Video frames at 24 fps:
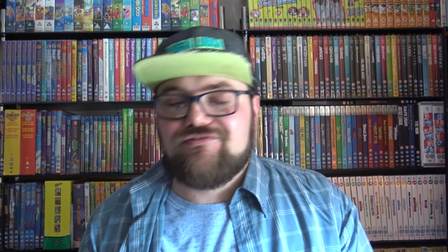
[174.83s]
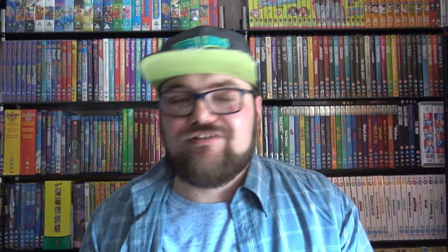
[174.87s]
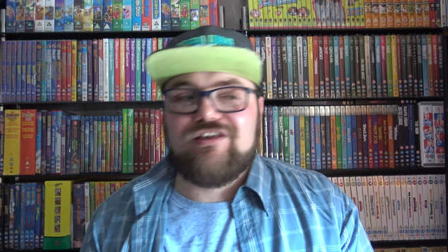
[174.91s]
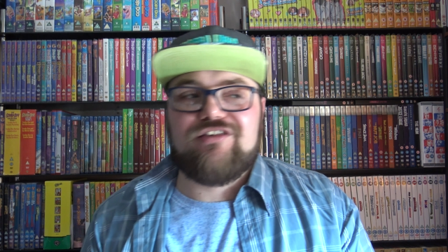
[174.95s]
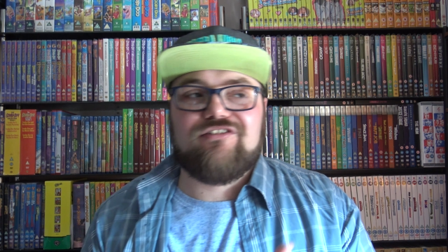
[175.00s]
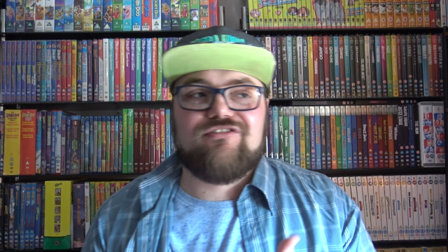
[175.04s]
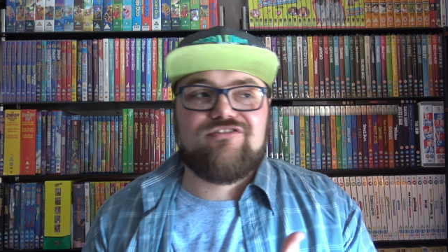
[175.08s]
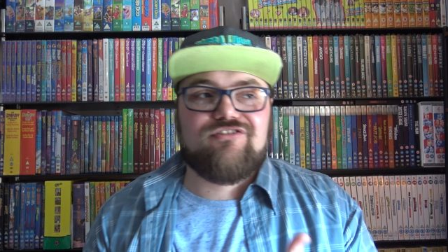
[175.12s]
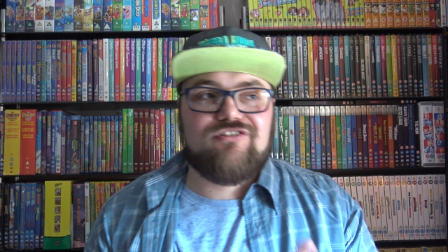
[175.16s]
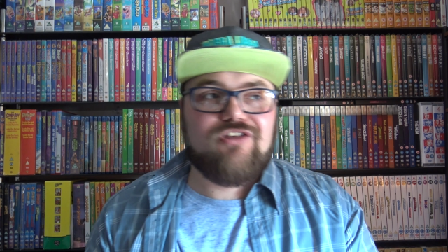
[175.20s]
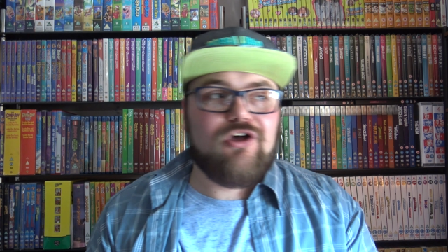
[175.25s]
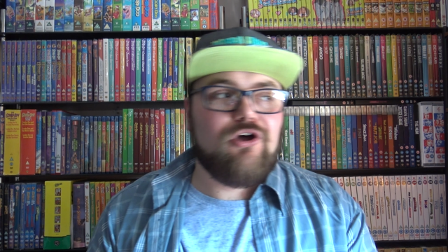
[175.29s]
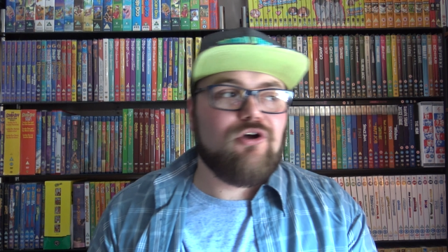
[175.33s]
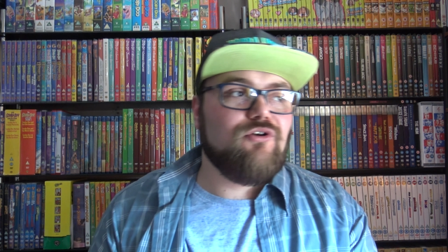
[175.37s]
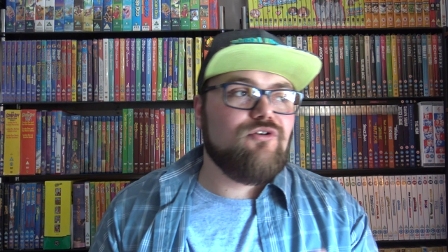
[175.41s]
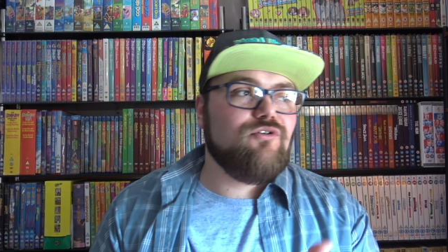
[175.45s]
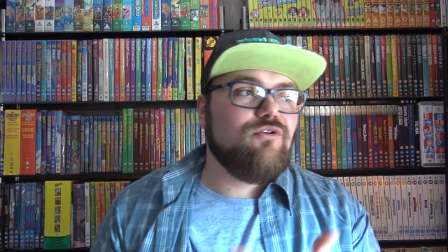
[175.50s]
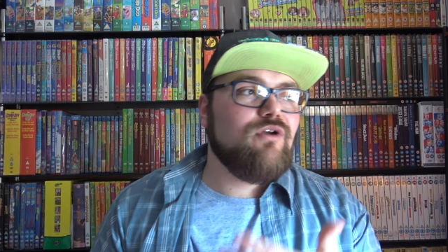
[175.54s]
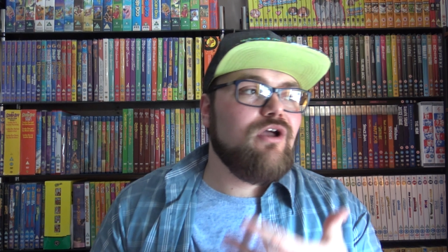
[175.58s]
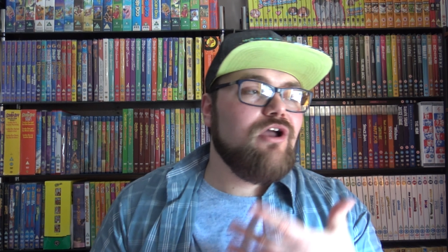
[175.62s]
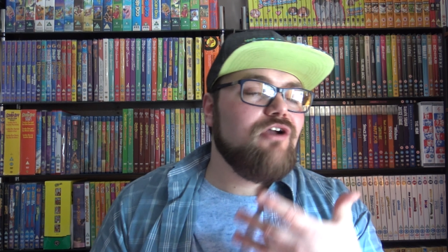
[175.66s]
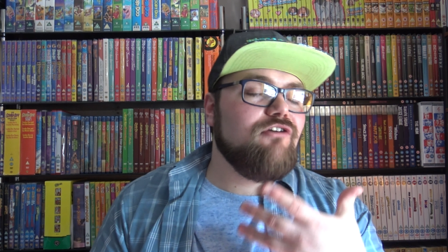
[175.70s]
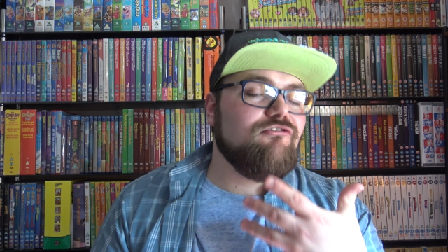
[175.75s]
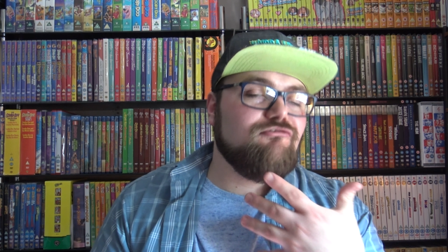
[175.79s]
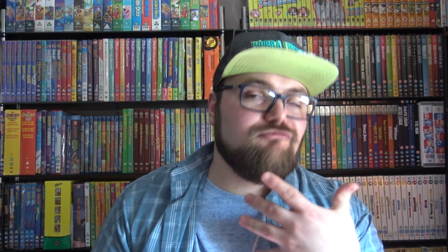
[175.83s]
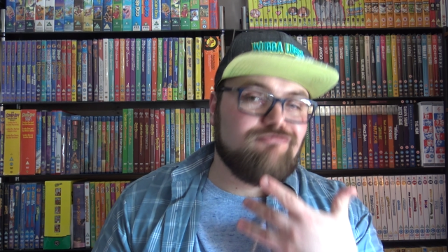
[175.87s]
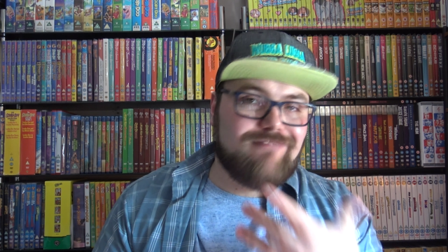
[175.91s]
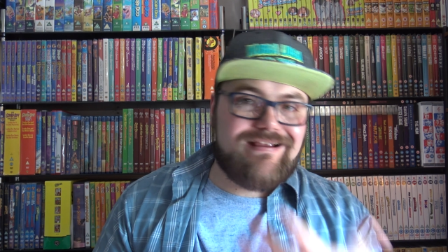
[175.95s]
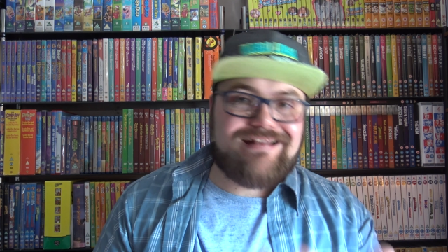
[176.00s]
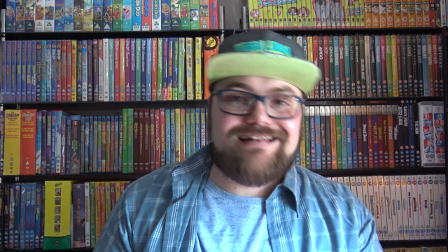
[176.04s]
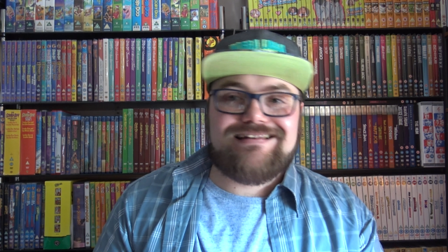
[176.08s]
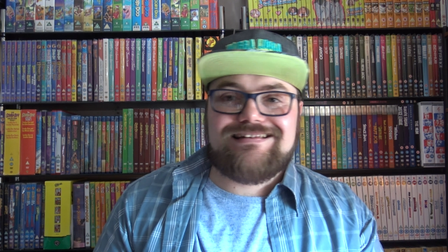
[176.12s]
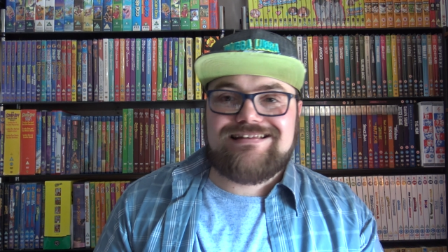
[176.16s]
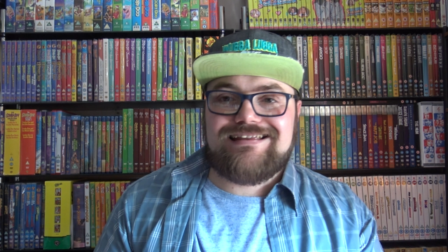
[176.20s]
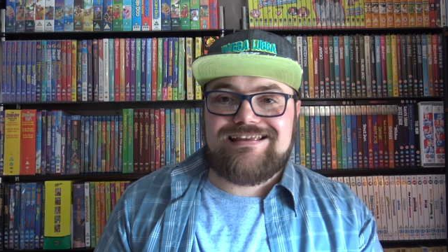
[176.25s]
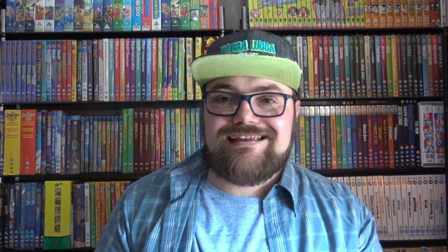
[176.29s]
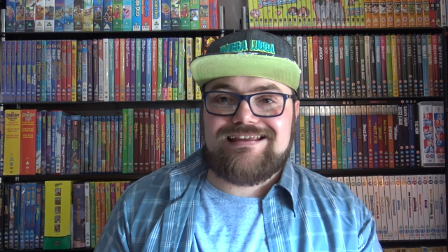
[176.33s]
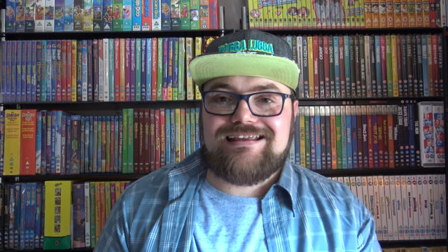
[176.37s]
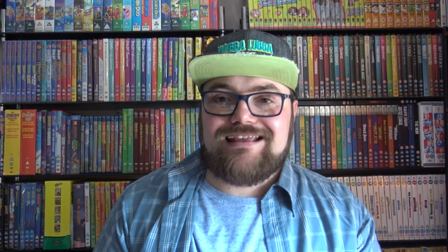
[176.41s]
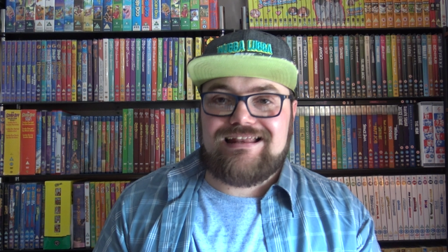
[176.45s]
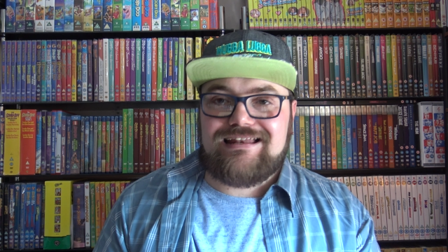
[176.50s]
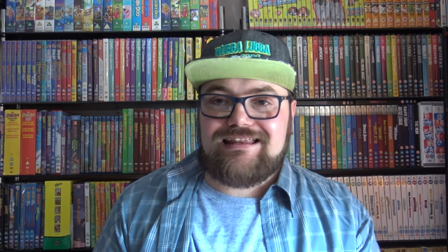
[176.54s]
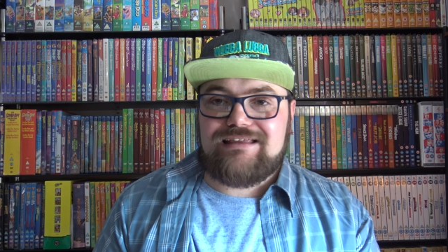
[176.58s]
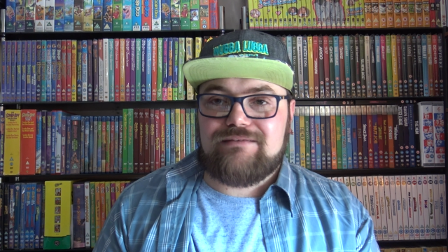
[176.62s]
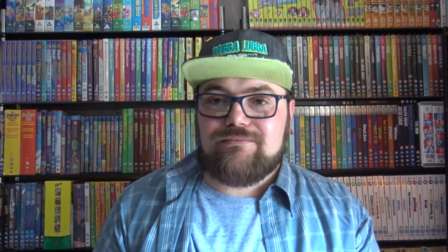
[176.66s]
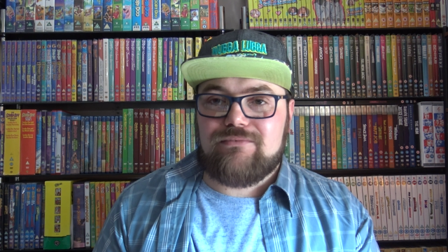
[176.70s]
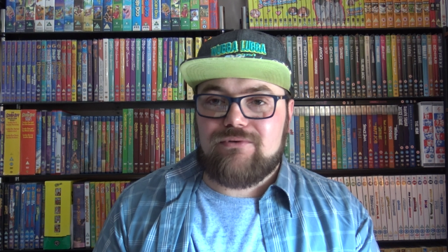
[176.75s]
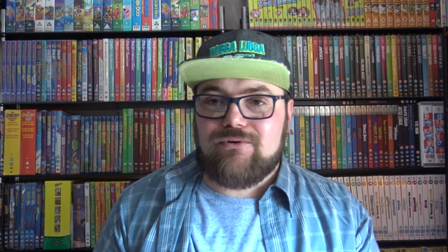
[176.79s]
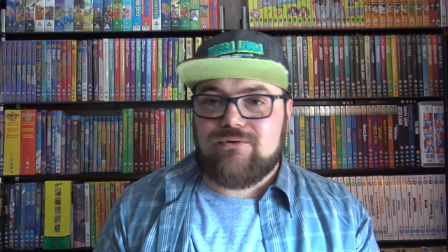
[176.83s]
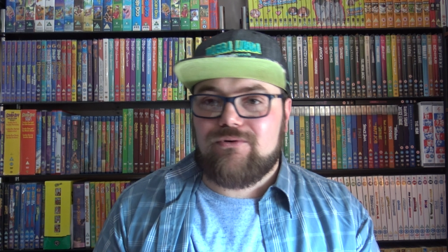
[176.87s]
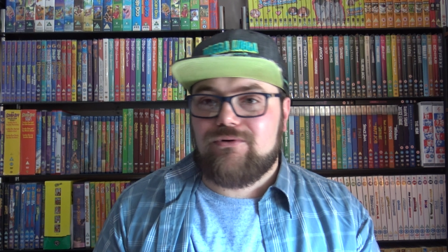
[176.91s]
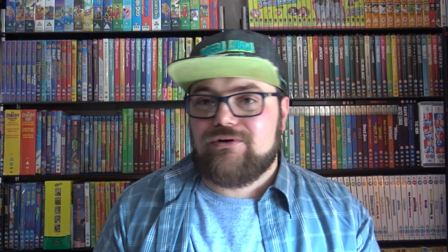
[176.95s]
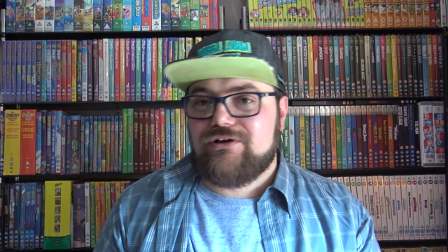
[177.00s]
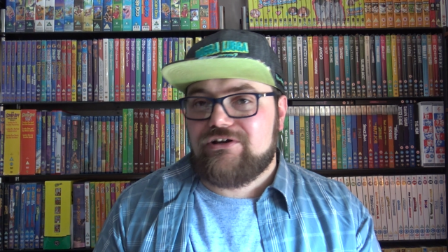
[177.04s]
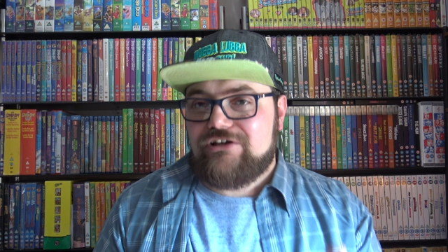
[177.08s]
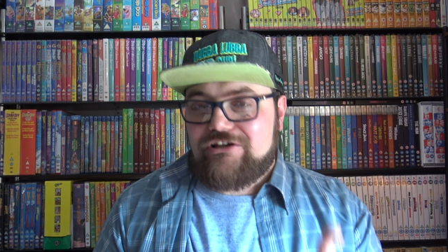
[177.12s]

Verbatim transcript: There's no renting anymore.